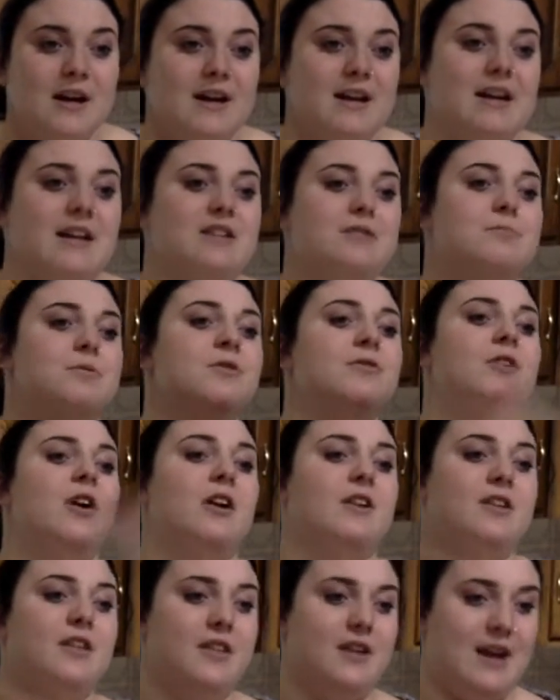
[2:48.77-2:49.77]
gets moved
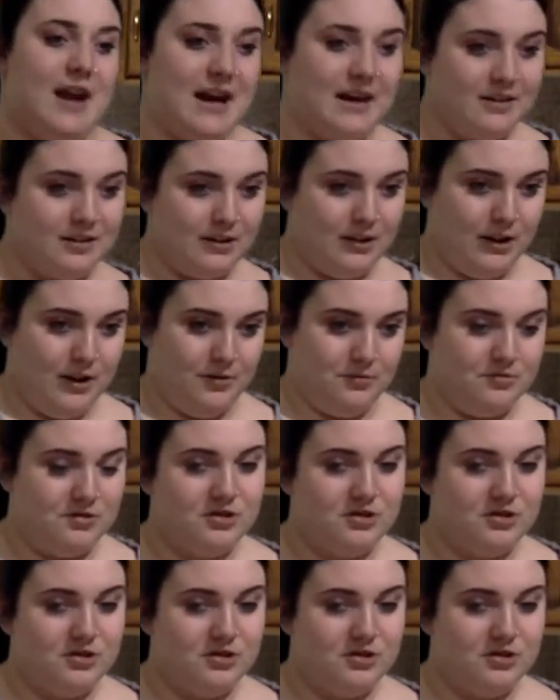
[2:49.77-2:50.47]
on to the next loan.